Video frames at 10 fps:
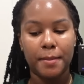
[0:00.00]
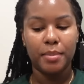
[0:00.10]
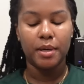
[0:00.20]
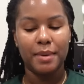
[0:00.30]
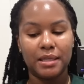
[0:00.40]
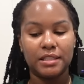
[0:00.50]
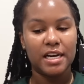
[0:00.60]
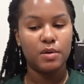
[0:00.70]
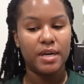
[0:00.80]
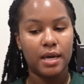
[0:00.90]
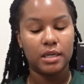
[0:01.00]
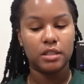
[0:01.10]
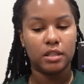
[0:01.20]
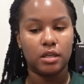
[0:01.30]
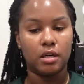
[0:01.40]
But by the time we got
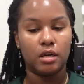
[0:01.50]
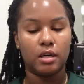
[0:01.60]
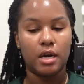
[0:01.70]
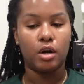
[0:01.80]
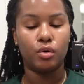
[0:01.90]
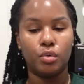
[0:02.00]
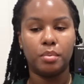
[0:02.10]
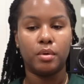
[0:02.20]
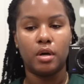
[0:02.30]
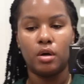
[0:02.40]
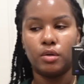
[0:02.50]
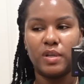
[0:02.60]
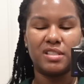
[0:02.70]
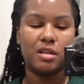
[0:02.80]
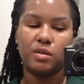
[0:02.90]
into uh, our Uber on the
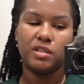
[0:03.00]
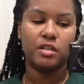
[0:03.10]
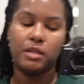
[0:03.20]
way to the hotel,